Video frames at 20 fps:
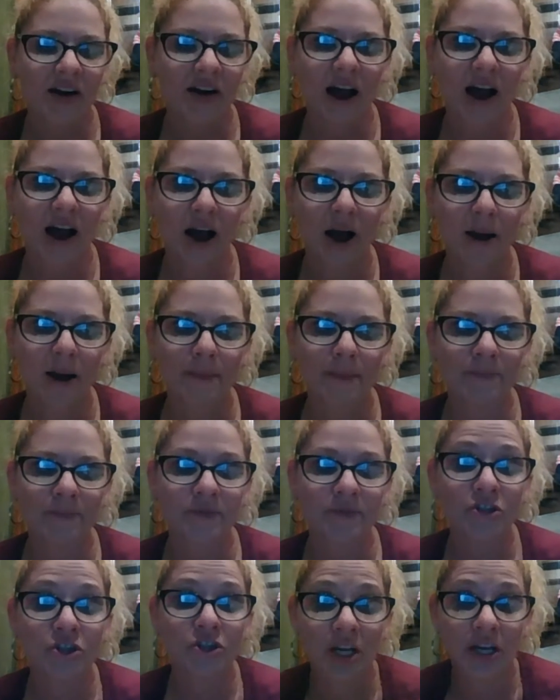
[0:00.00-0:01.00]
Um,
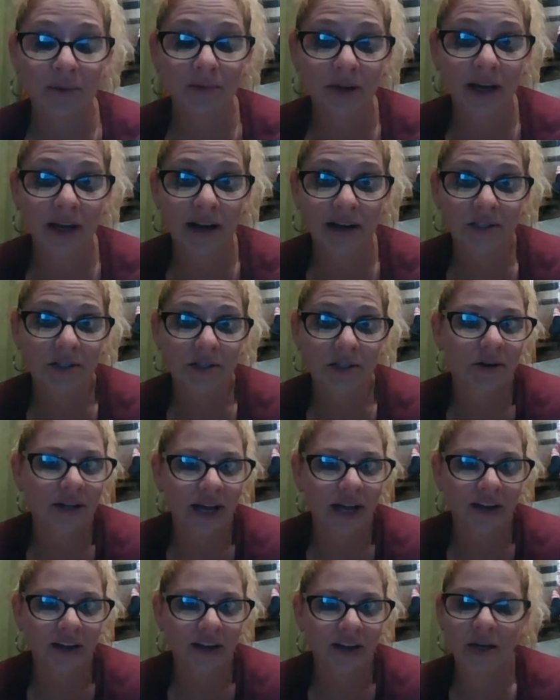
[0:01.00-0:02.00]
Jim Kessler
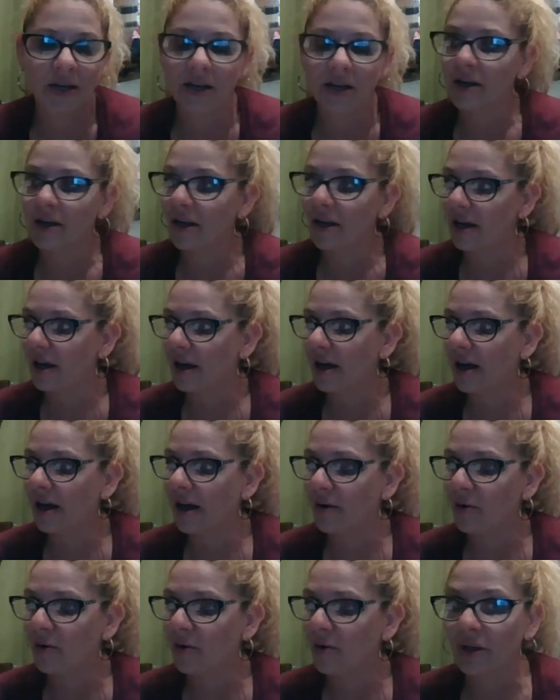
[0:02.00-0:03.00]
gave me a,
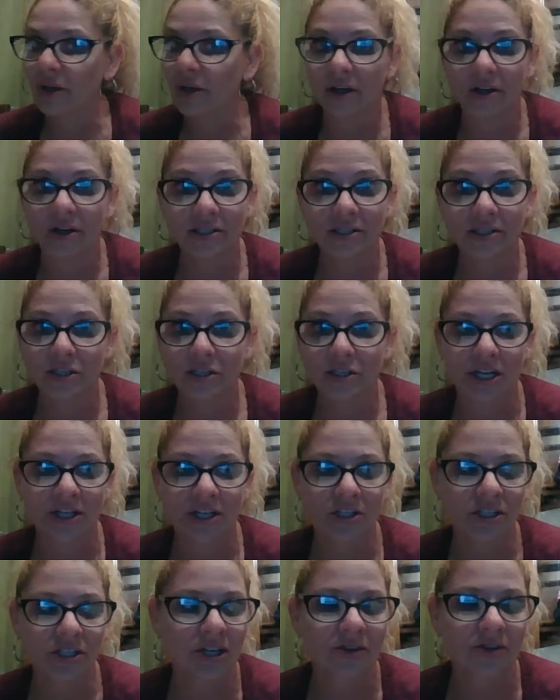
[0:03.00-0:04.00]
a, really good
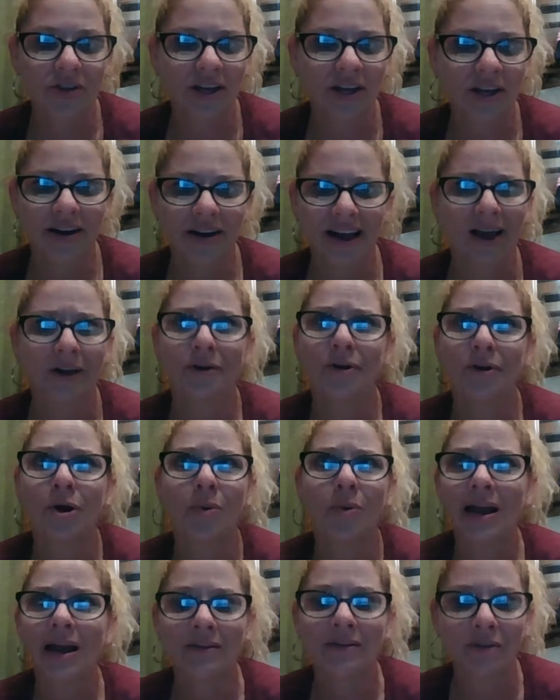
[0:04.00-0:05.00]
suggestion that I don't know
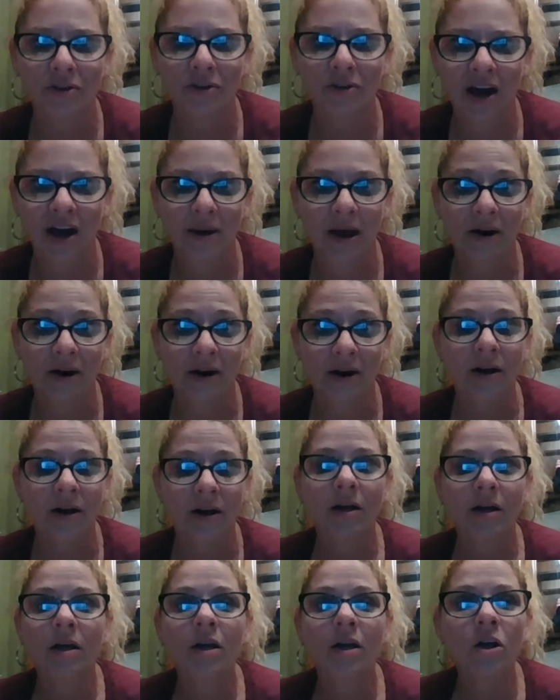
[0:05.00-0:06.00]
why I never thought about it.
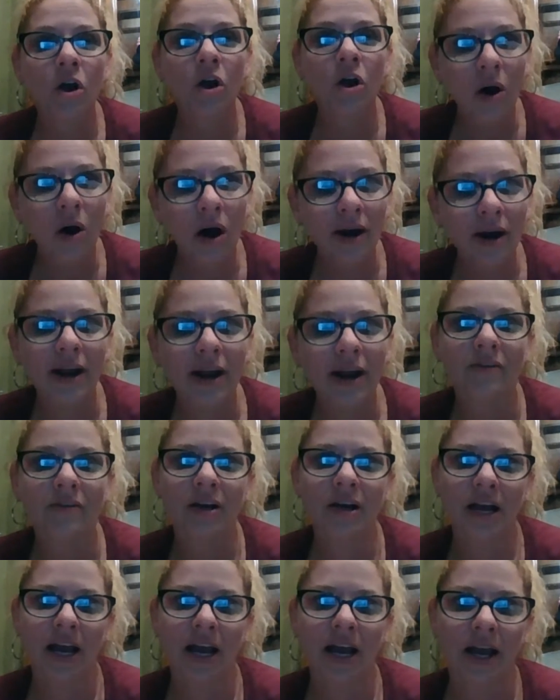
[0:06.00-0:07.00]
Go on every
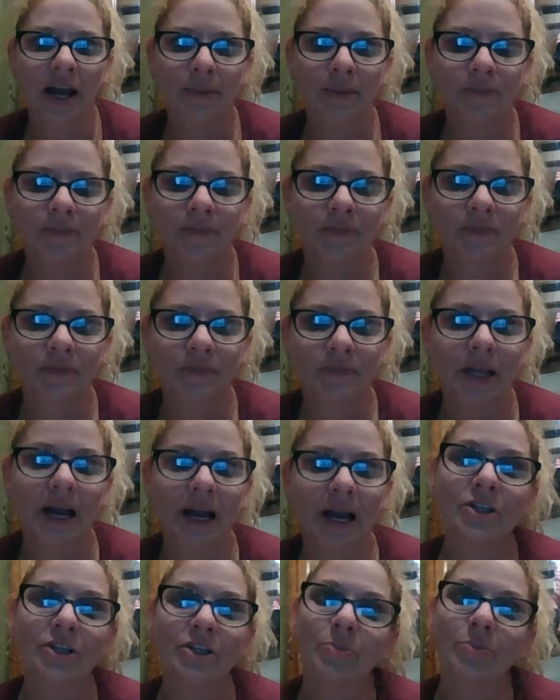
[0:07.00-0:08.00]
day. Now,
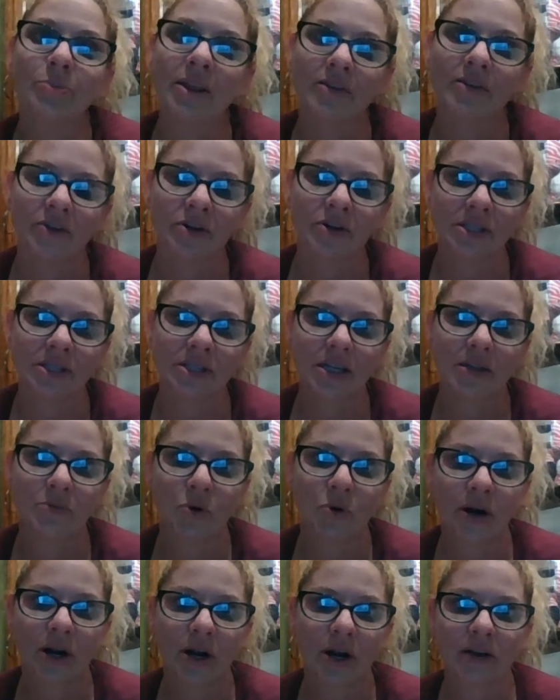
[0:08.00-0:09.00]
I do mine the first thing in the
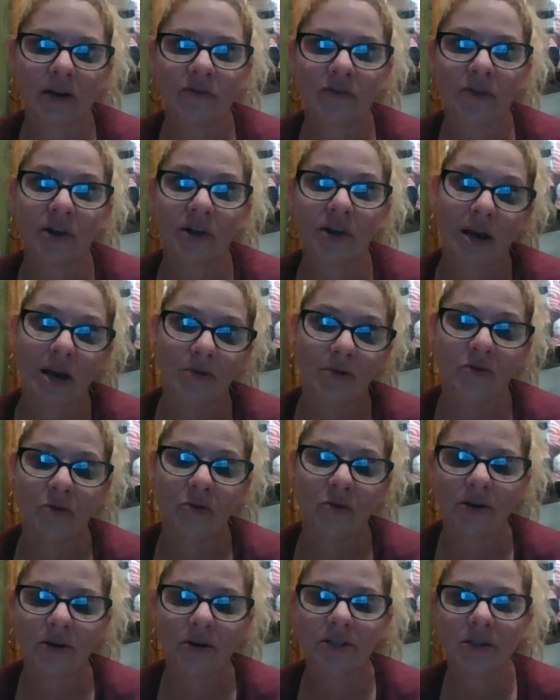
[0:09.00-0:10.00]
morning for the night
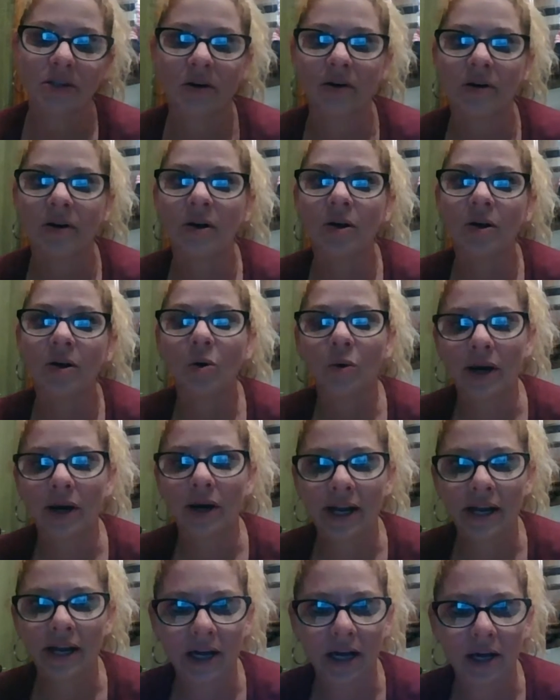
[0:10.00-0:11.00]
before. So when
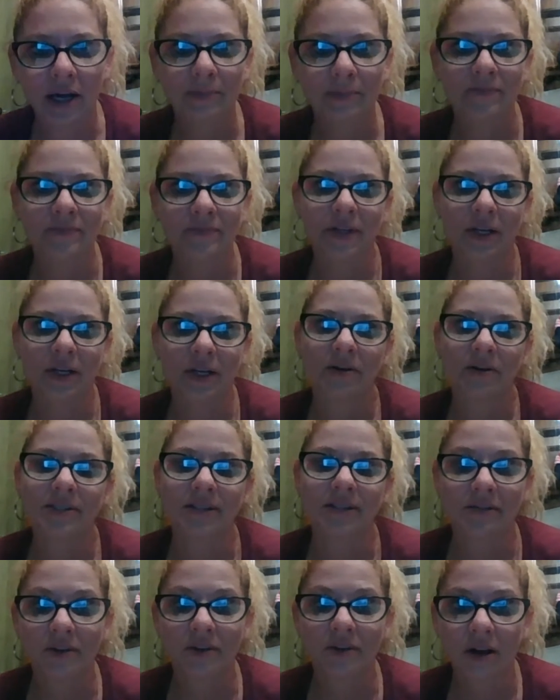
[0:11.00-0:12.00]
I get up, you know, it's
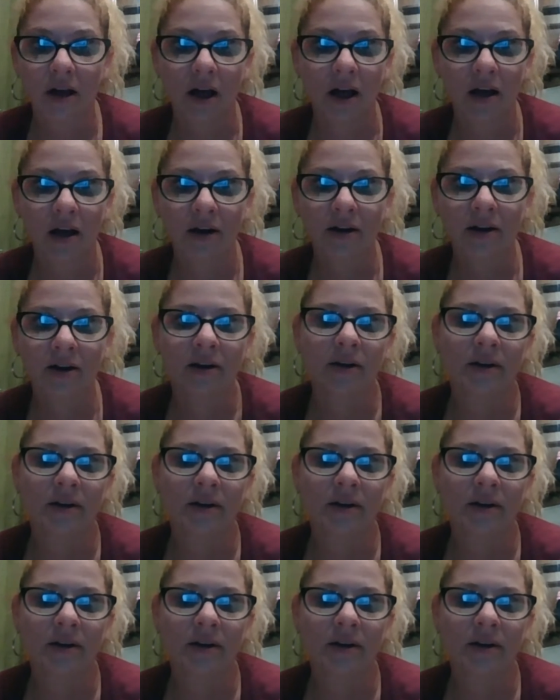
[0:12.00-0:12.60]
7 o'clock.